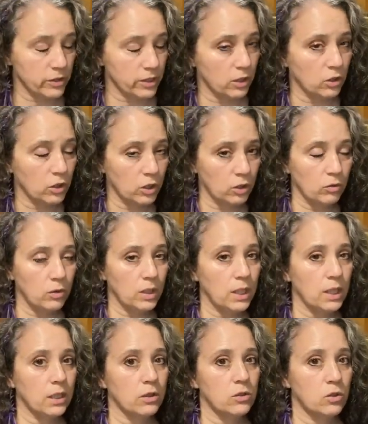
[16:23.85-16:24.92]
that are
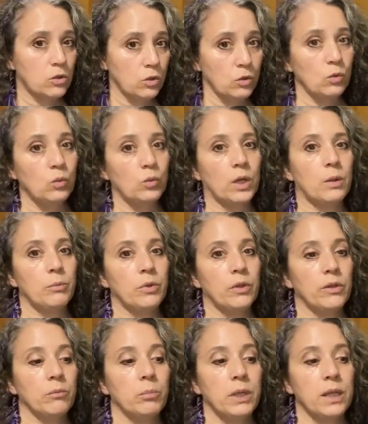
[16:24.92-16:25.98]
unique to
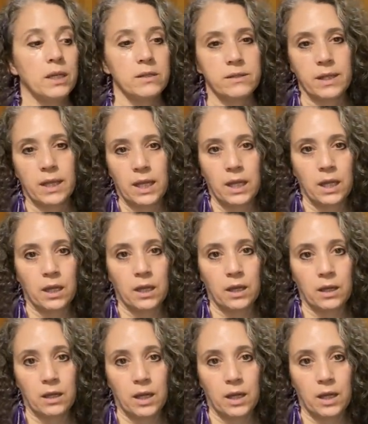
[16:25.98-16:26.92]
Rumble because they can't,